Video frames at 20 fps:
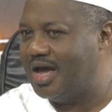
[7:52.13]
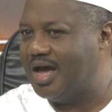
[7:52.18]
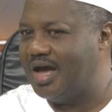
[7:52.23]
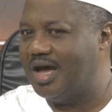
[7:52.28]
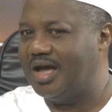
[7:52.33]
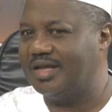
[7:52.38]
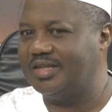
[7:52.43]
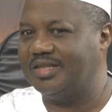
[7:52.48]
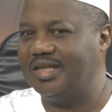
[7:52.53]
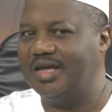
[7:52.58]
I
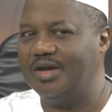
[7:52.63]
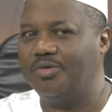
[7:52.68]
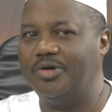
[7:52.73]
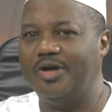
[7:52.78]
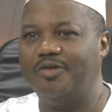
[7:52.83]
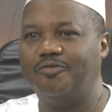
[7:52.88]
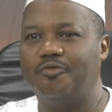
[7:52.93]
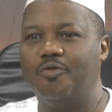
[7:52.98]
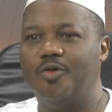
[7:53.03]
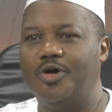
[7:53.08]
think
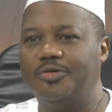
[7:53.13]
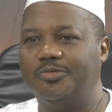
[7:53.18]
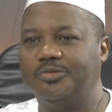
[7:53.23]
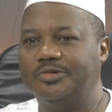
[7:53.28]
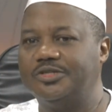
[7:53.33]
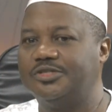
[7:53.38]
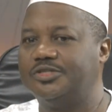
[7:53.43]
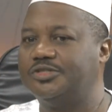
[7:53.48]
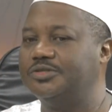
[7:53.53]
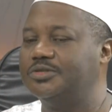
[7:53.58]
if one
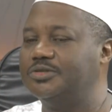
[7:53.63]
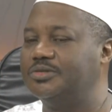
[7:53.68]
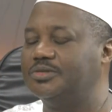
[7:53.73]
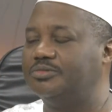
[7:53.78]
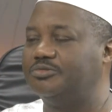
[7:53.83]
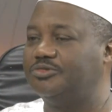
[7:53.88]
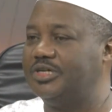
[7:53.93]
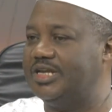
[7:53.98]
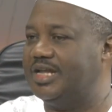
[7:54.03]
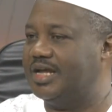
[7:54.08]
was to
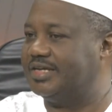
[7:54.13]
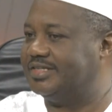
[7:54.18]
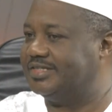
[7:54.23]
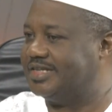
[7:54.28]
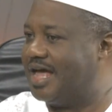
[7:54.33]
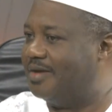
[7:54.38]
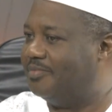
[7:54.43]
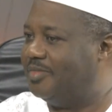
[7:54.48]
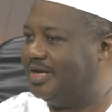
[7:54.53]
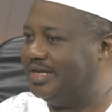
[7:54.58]
really
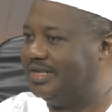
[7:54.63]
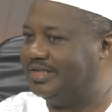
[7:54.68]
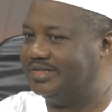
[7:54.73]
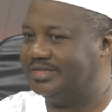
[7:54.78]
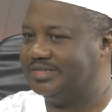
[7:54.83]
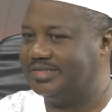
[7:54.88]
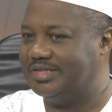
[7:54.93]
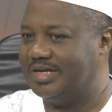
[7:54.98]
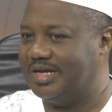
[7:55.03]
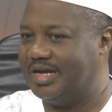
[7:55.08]
examine
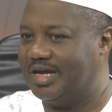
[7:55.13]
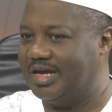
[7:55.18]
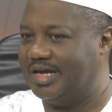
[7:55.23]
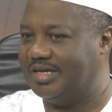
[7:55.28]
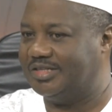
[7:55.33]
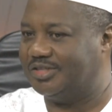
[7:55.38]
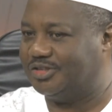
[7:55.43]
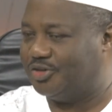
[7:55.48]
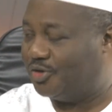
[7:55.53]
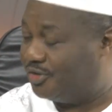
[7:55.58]

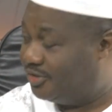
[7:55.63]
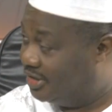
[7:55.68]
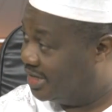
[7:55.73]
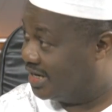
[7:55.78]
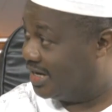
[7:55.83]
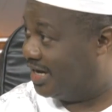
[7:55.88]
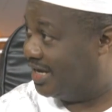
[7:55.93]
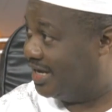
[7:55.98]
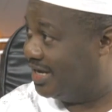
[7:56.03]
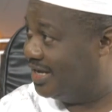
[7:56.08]

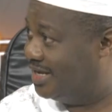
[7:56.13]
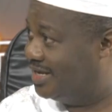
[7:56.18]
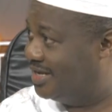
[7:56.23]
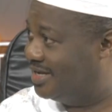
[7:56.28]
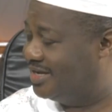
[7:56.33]
historically,